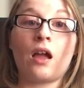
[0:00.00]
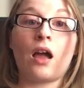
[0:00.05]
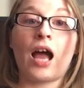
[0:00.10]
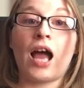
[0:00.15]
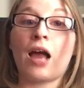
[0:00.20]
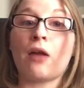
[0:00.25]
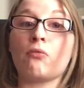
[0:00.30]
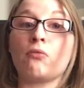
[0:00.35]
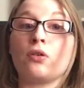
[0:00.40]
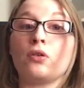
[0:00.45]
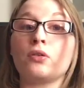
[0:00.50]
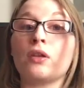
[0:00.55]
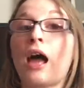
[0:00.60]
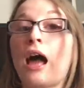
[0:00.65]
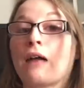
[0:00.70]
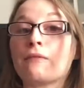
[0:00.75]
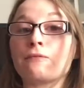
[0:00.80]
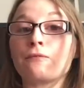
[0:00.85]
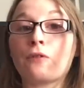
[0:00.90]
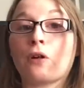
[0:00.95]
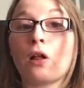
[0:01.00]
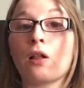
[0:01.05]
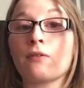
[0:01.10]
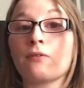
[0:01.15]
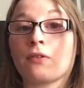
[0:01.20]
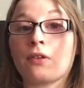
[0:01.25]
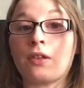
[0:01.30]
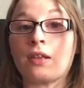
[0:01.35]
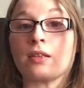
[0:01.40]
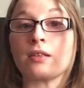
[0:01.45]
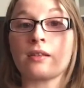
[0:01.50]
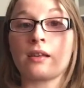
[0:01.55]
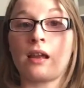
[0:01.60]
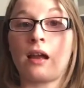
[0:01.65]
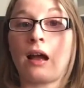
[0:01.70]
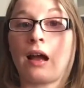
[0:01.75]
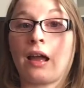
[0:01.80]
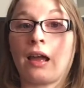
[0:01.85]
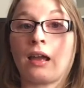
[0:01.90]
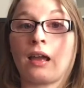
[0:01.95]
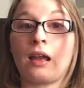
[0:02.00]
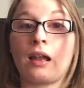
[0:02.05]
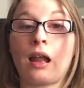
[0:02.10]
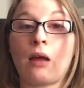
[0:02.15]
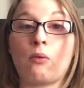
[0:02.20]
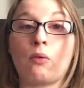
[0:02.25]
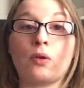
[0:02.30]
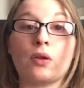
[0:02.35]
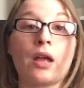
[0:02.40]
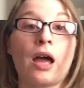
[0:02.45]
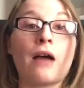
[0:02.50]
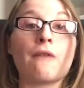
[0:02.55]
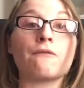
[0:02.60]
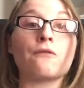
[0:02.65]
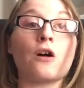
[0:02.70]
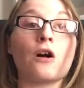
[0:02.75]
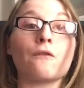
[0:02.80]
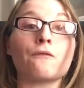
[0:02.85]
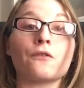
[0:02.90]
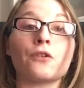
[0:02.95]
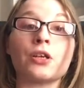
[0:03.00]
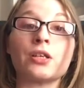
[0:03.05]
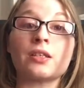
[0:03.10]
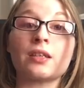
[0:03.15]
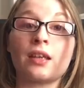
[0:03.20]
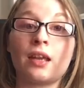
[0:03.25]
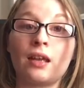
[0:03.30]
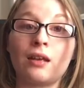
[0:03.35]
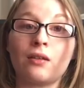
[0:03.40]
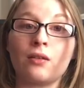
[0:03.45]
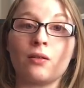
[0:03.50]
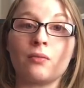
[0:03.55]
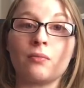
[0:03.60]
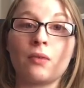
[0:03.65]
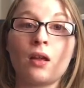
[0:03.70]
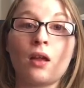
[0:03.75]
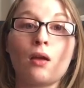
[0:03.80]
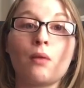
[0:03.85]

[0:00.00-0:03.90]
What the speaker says: I will not fall for this guy, and I will not fall for his kingdom,